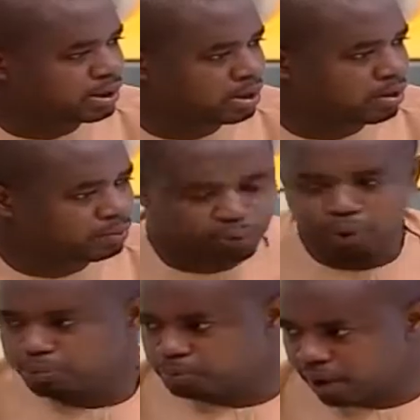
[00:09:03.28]
with
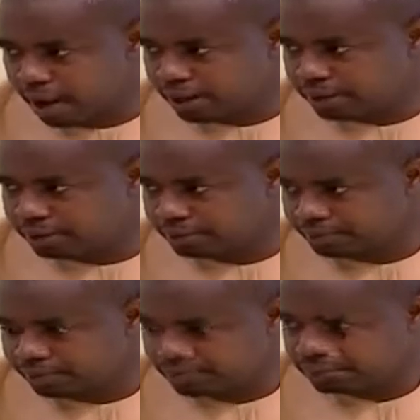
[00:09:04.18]
Kweku Boahen.
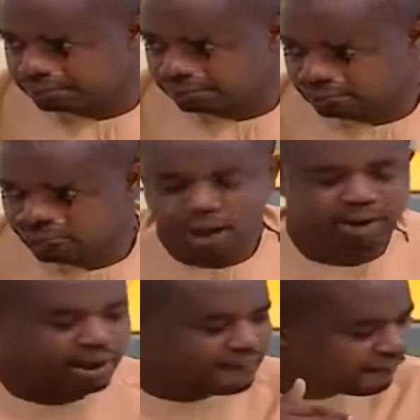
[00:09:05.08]

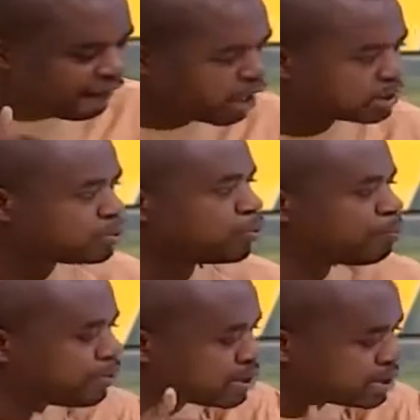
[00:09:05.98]
The fact you
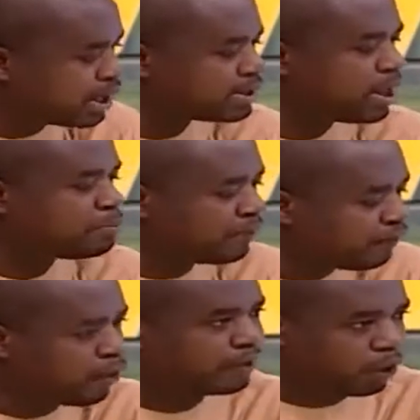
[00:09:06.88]
presented
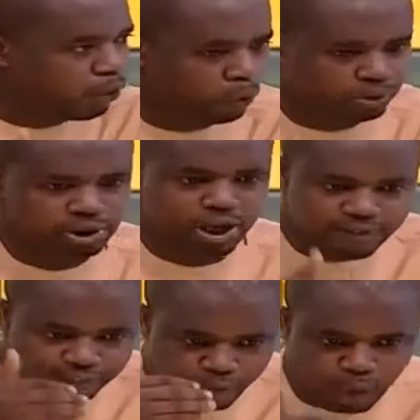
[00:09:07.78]
before the court,
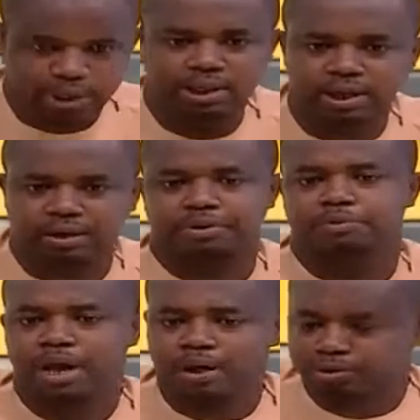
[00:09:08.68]
invoking the
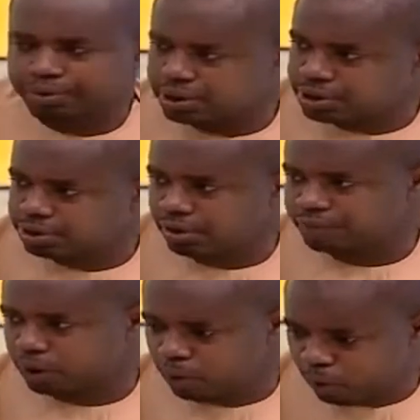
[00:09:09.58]
criminal jurisdiction of
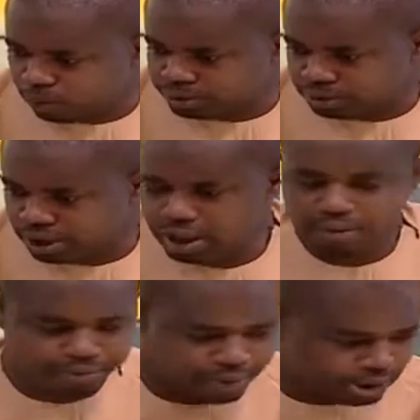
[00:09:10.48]
the court,
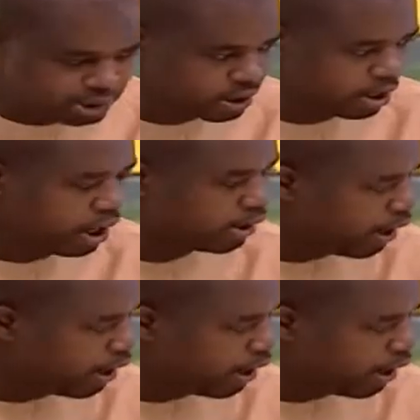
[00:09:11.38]
reads, and I